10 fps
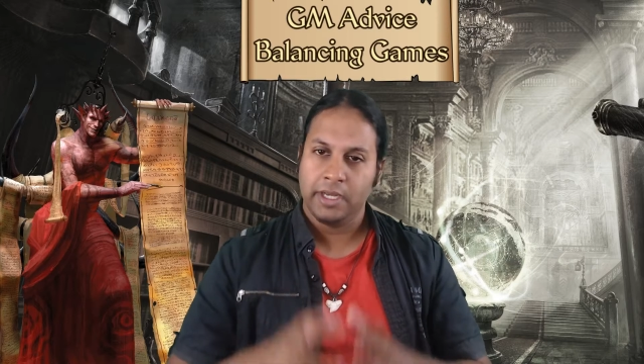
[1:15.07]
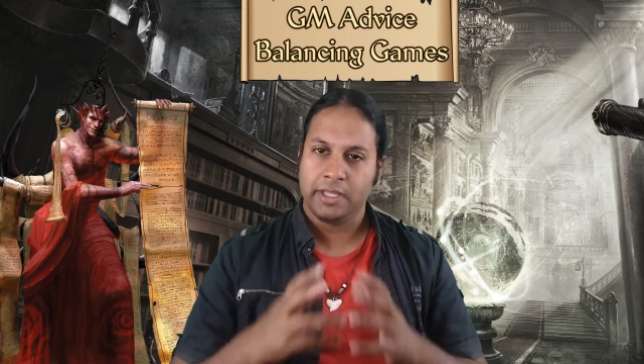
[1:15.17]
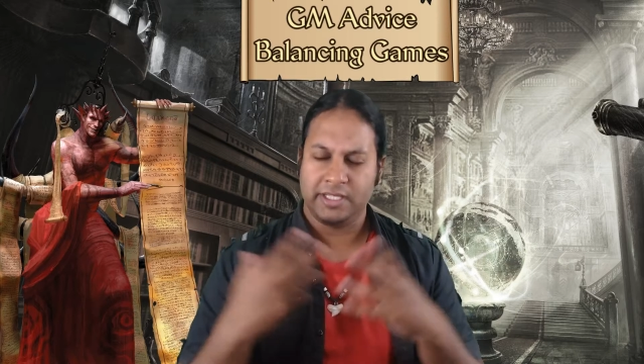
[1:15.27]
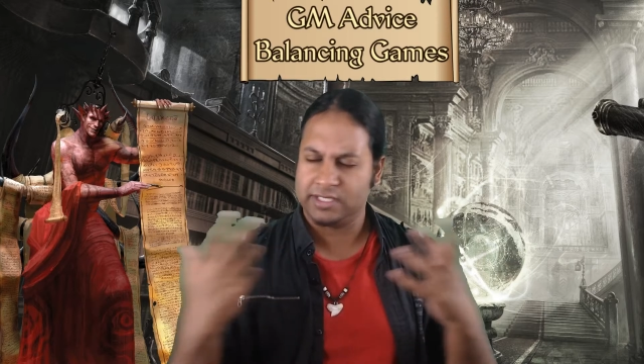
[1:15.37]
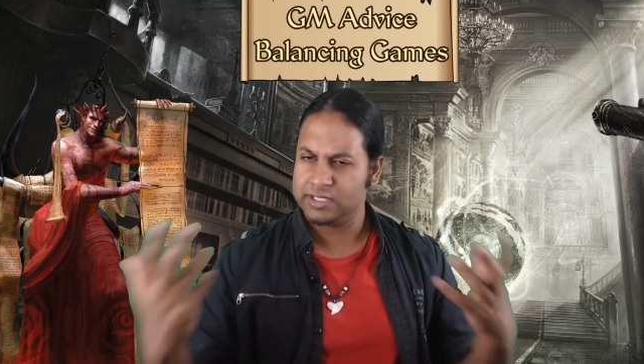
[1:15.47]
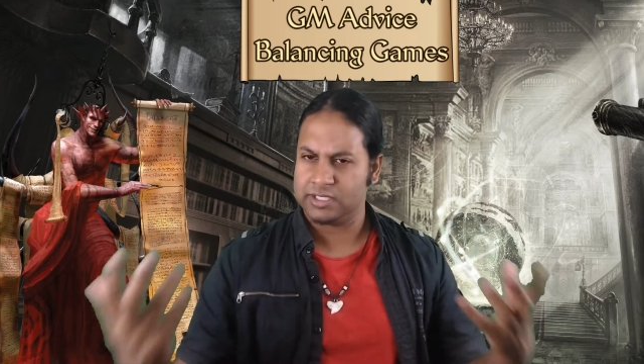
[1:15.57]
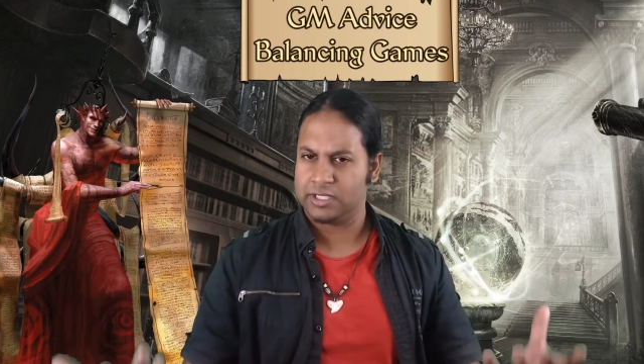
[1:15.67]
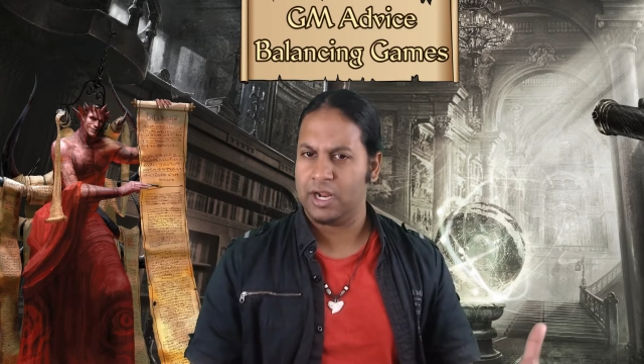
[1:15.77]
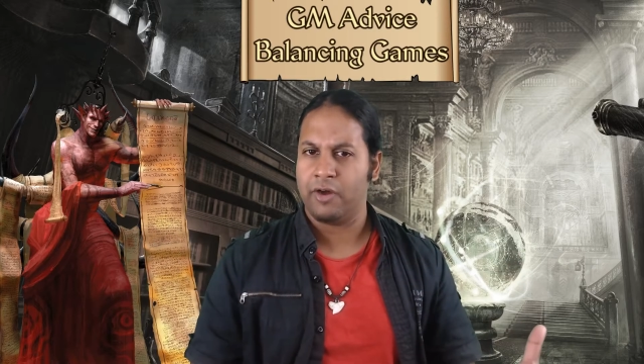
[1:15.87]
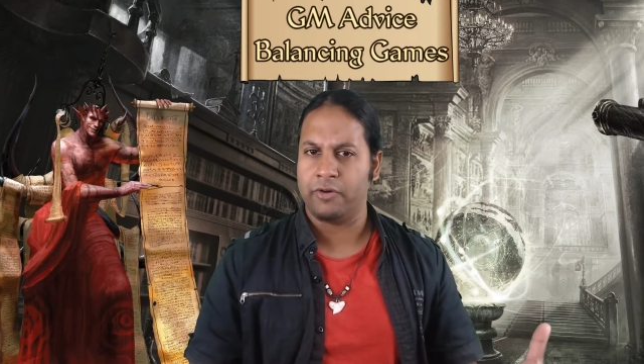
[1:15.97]
This is a
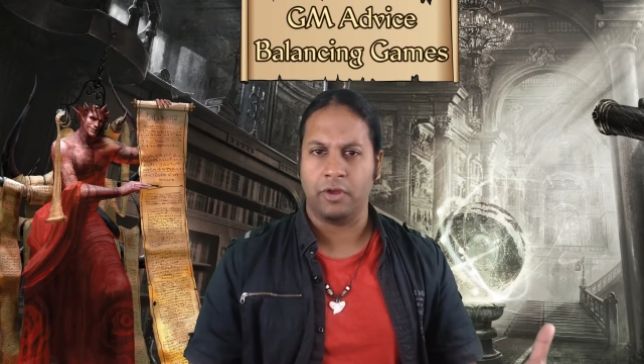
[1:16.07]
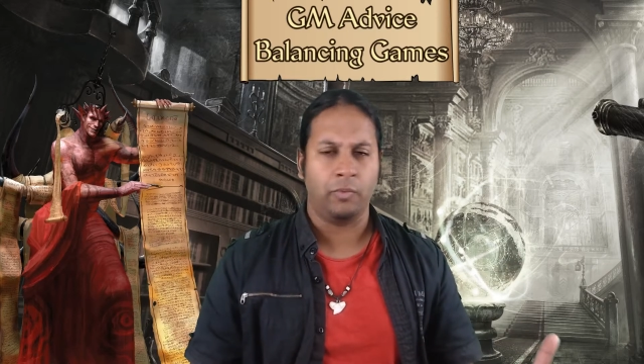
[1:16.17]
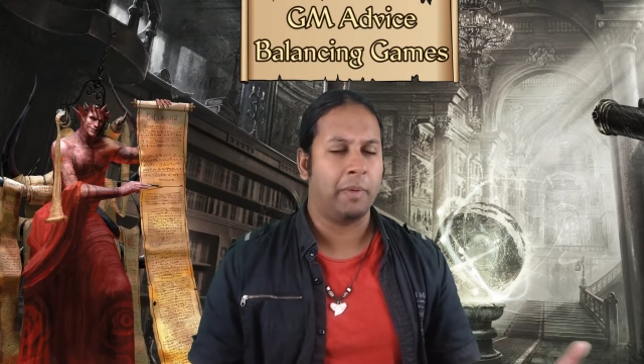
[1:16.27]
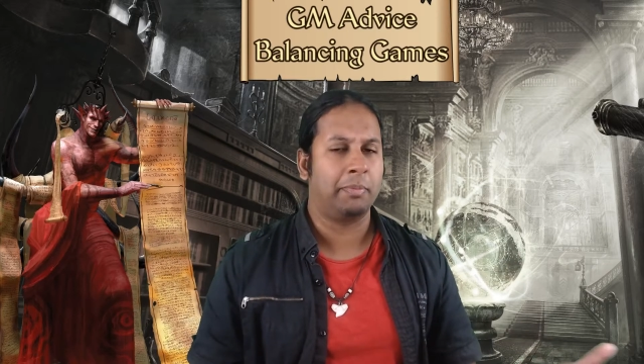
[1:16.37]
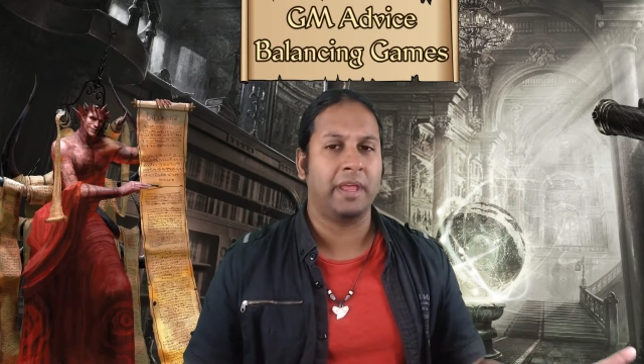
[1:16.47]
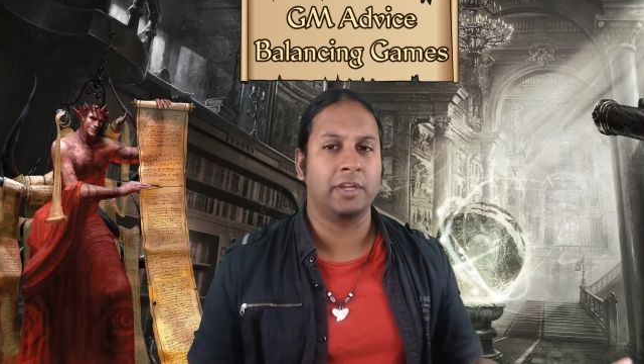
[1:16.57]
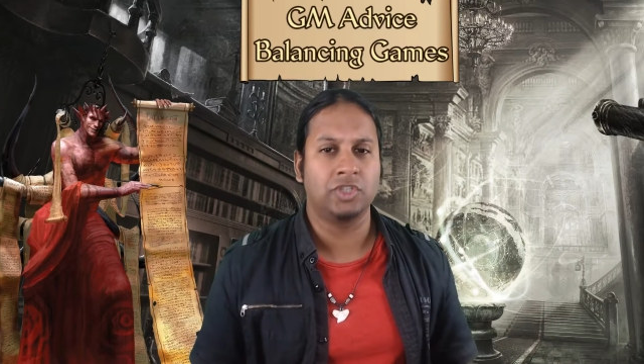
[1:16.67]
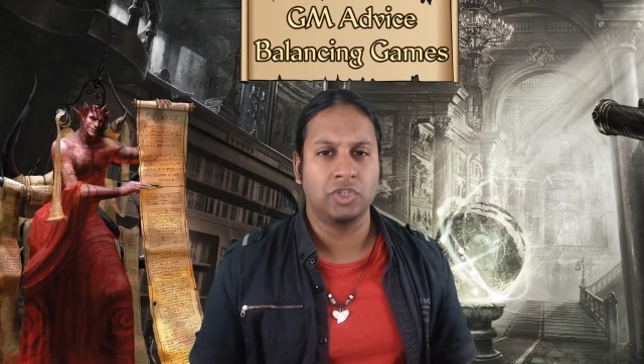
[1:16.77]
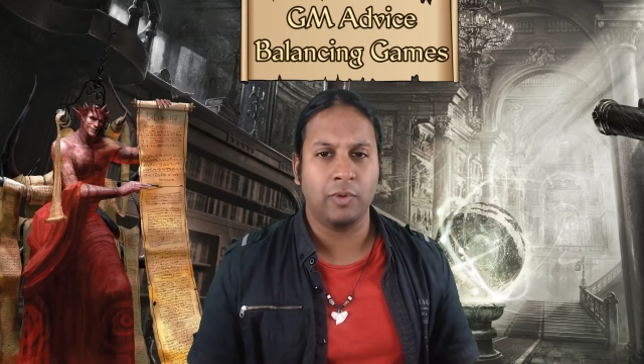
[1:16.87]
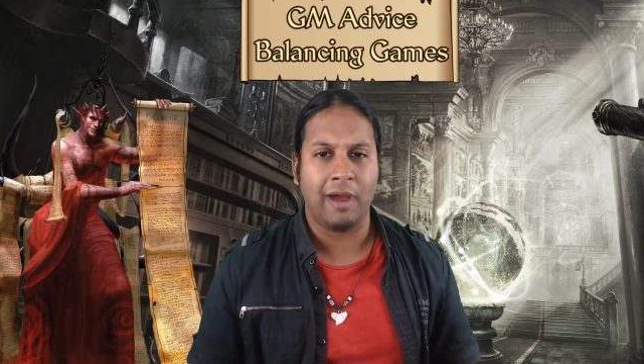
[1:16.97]
scenario. We're playing a
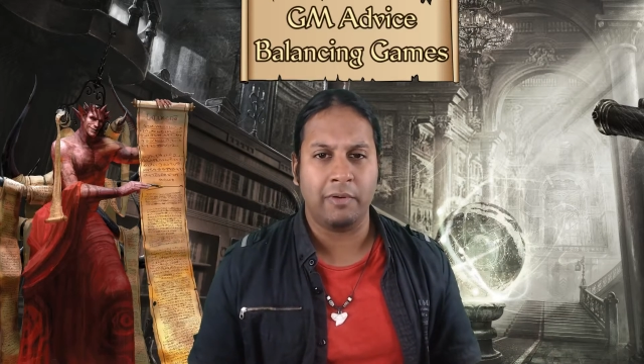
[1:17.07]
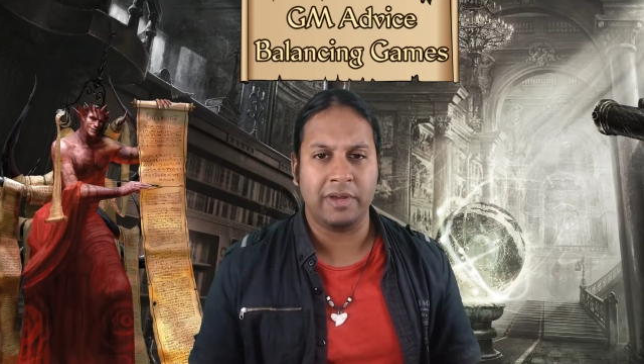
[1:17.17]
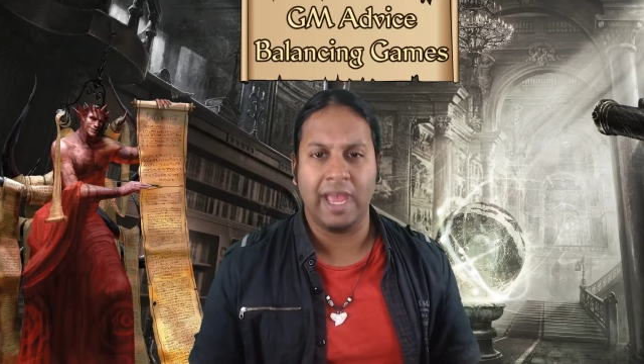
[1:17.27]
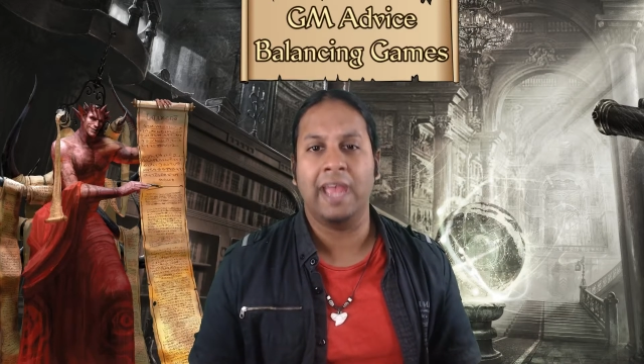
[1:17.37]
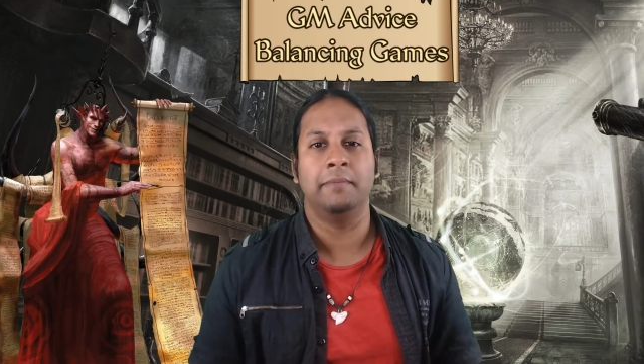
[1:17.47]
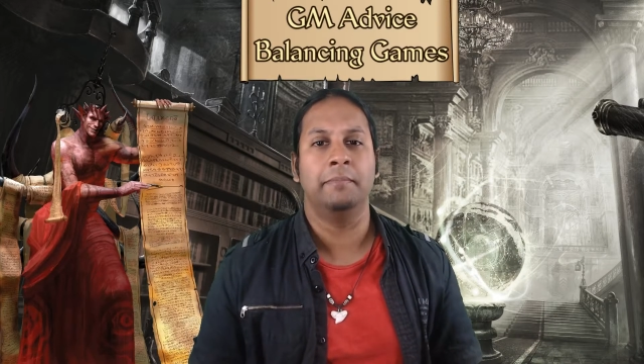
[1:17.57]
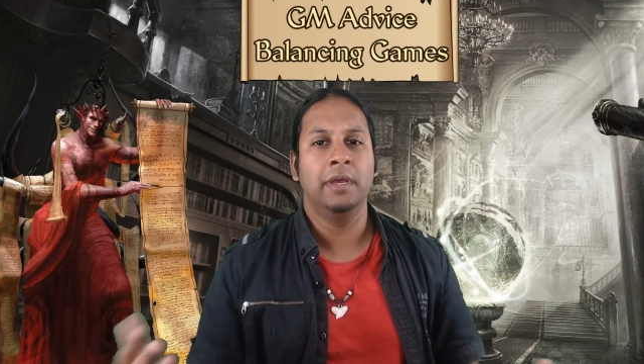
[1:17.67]
2-hour game.